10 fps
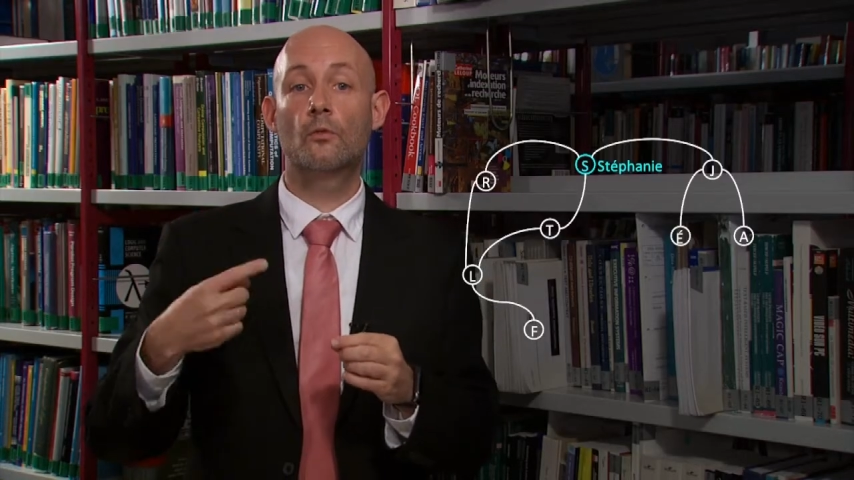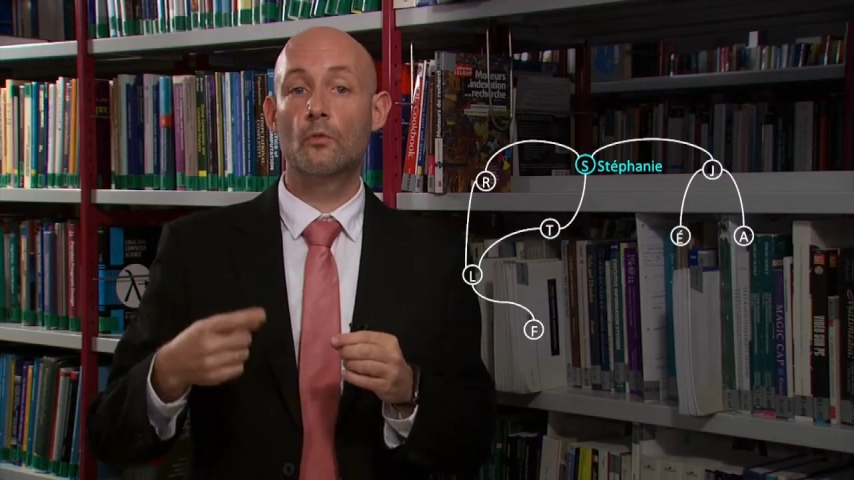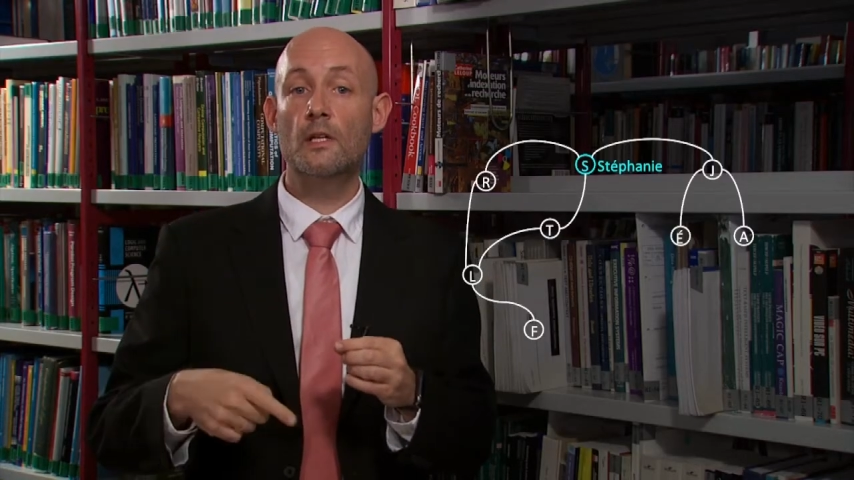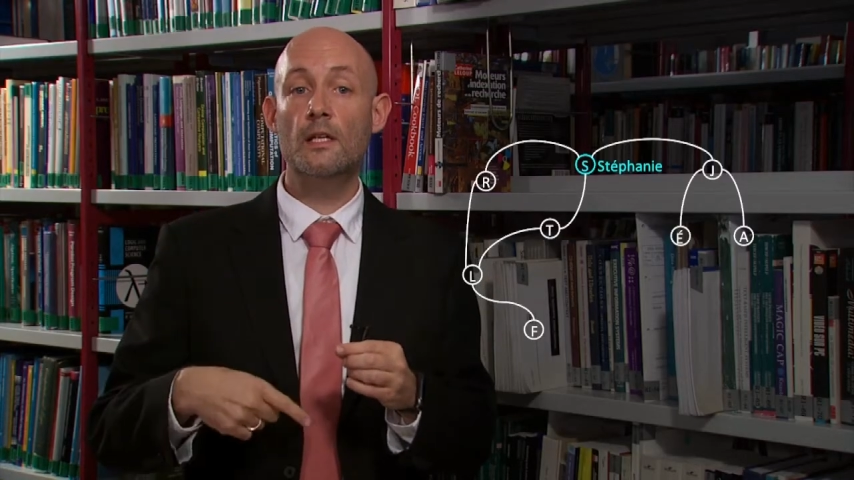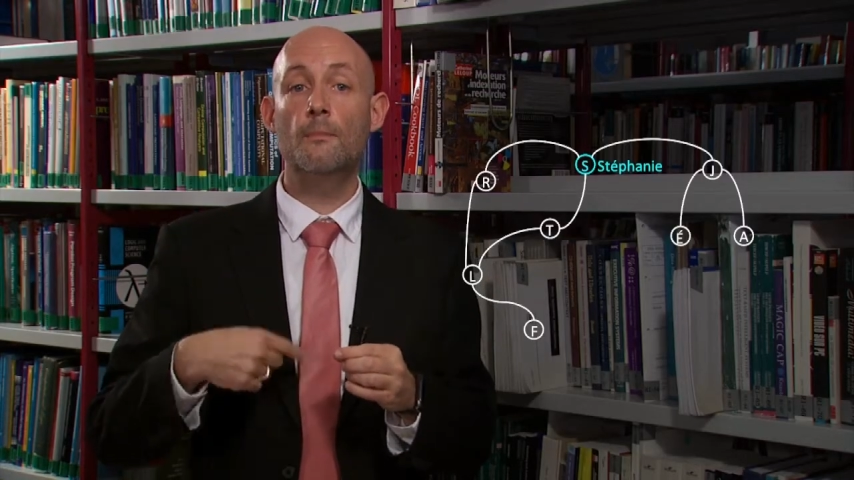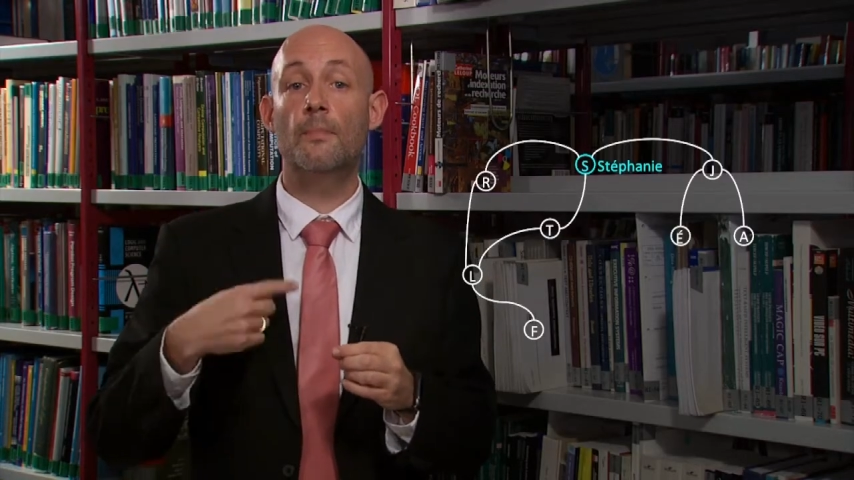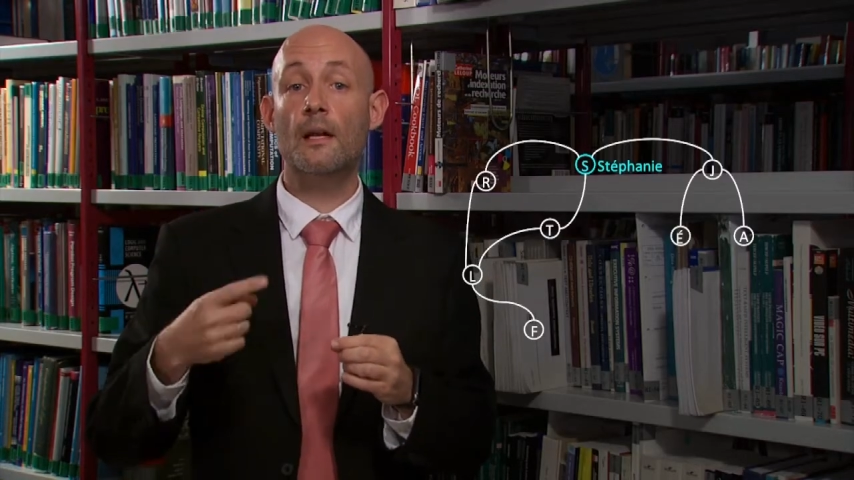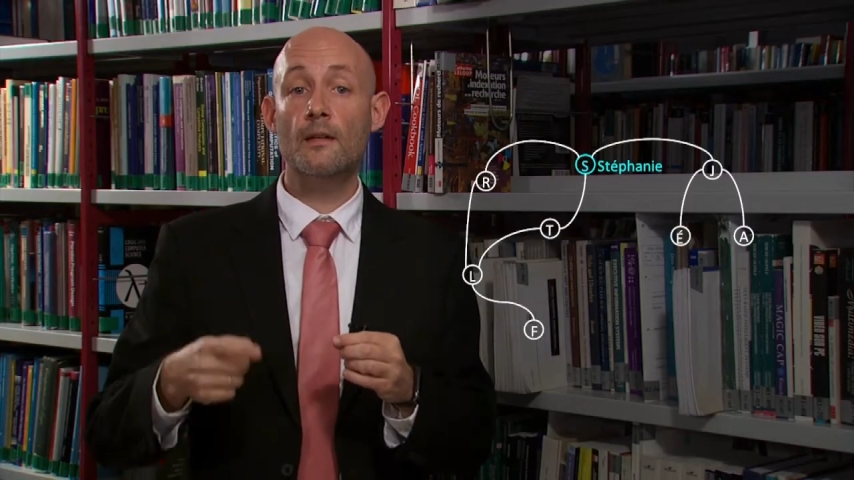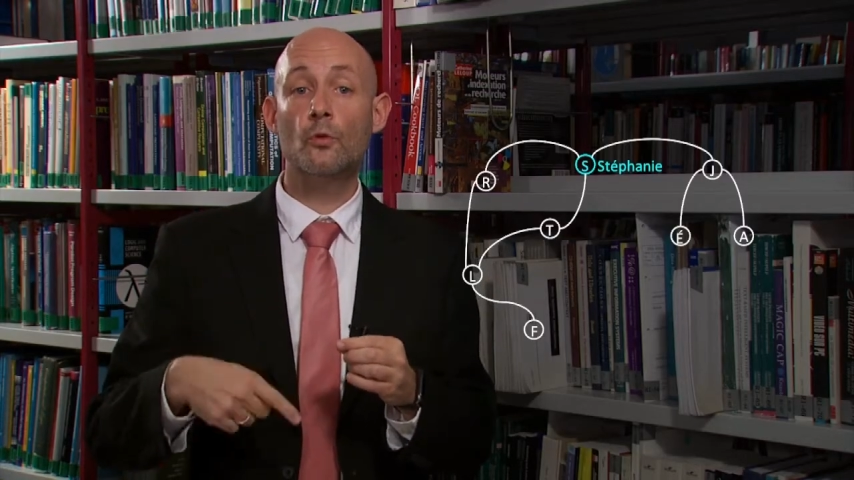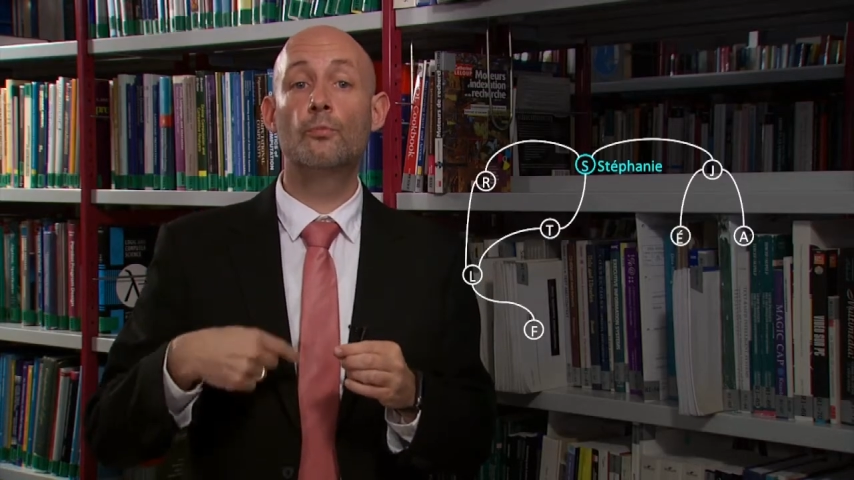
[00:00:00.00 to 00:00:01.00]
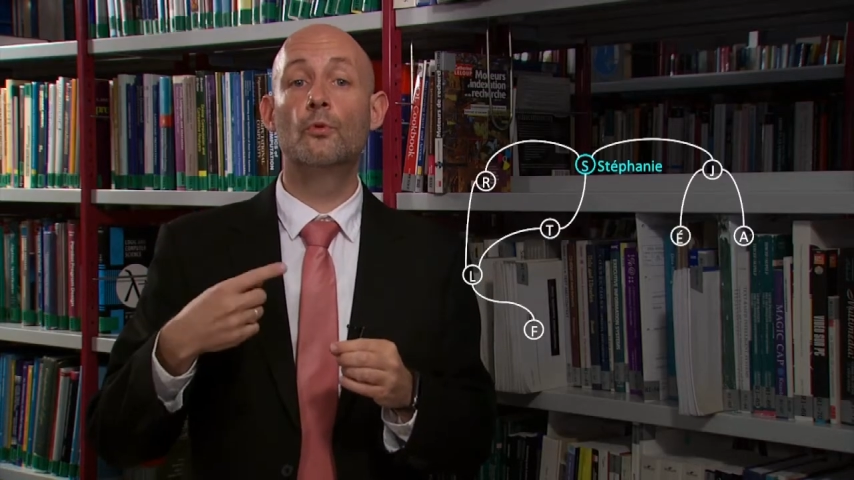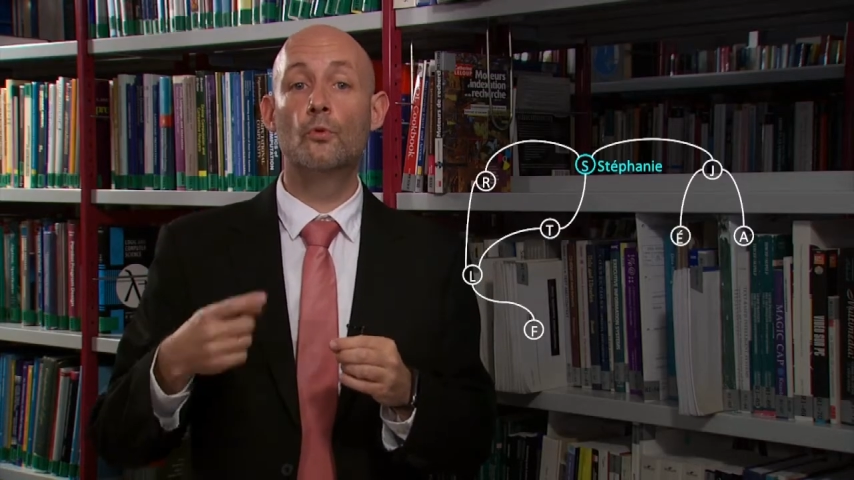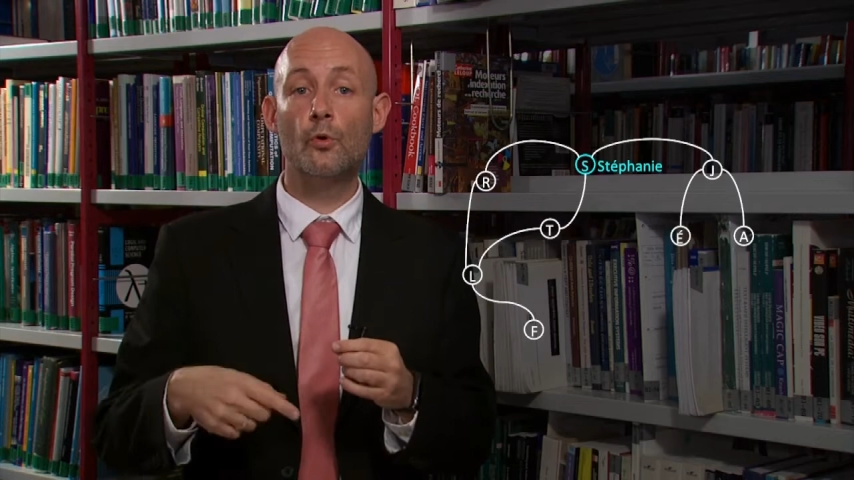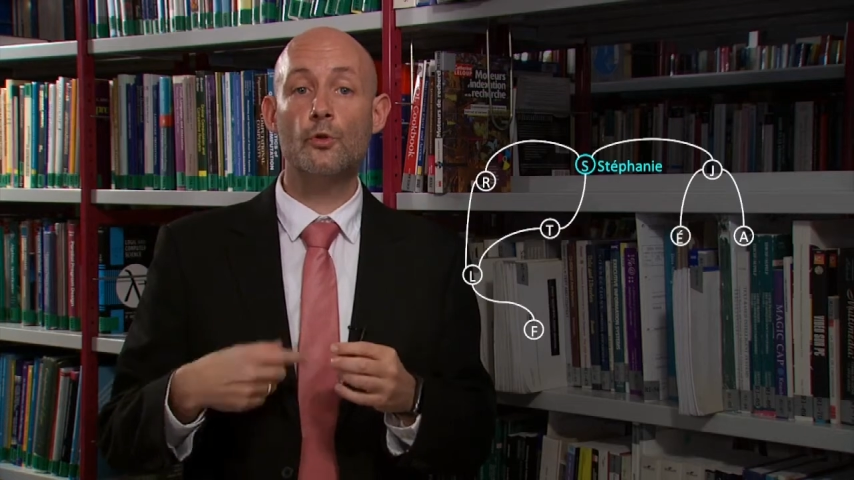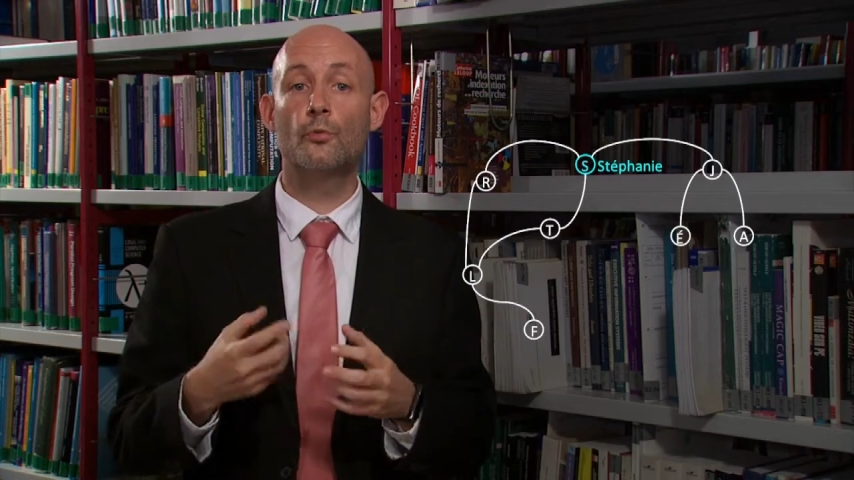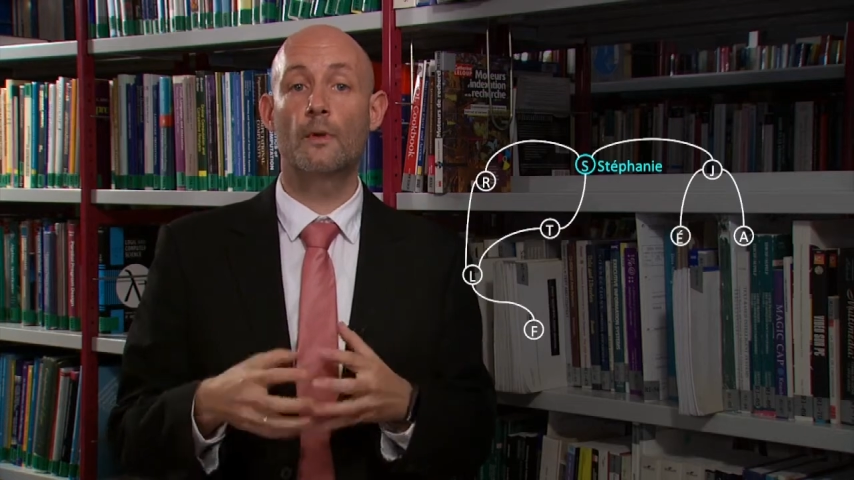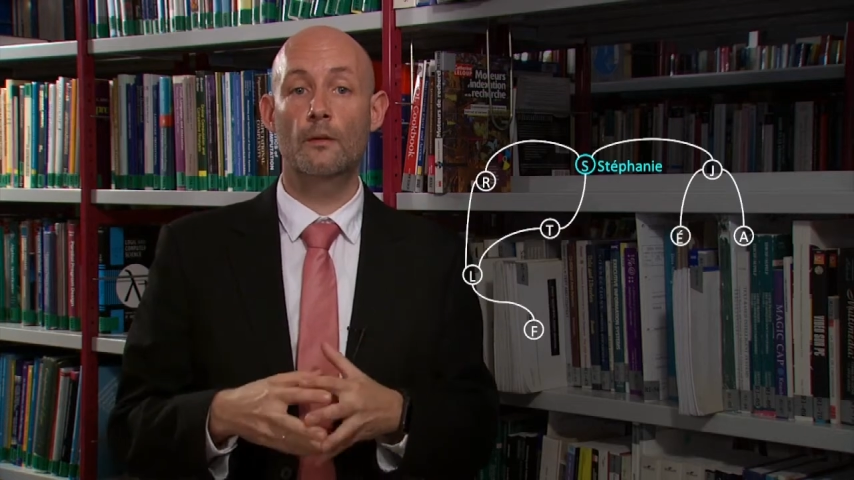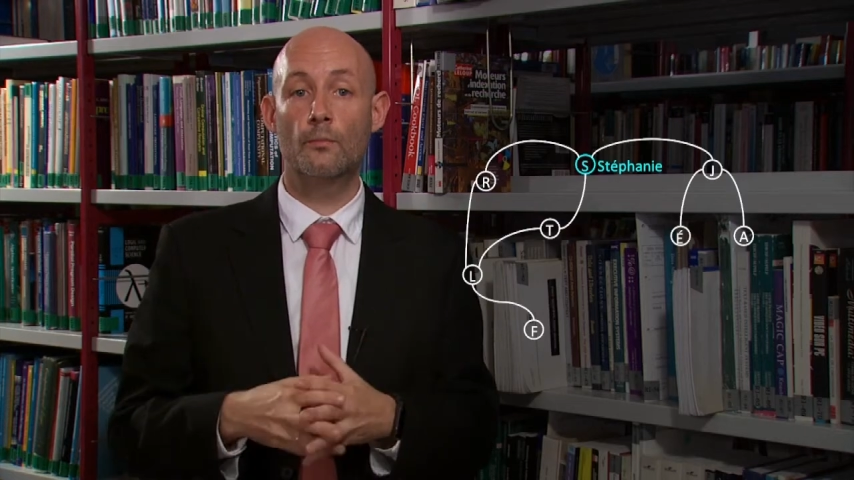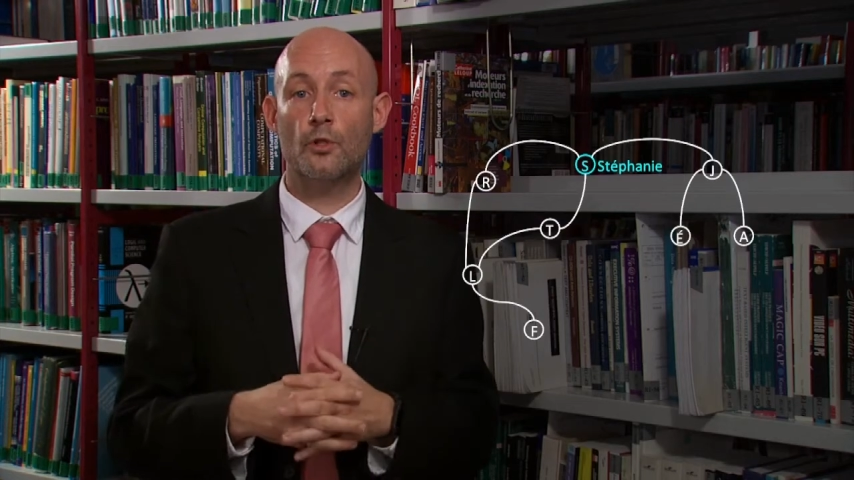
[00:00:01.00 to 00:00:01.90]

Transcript: calculate other shortest ways